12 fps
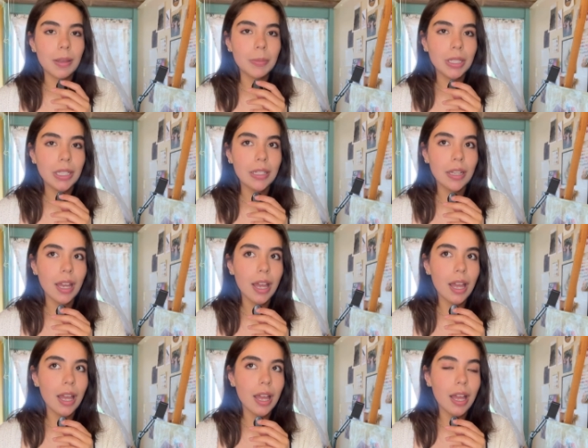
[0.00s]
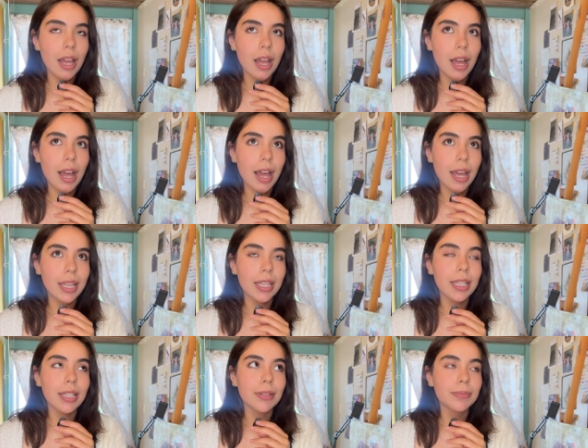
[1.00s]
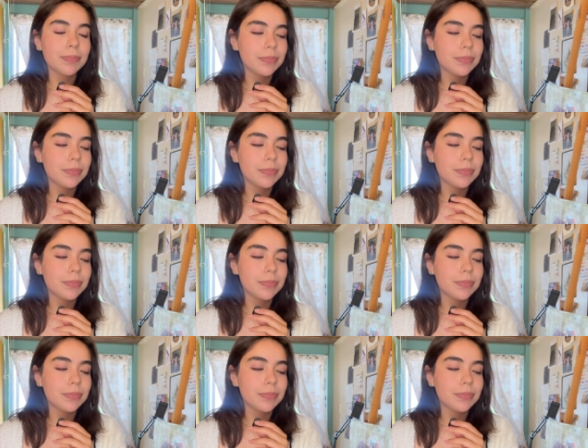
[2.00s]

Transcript: I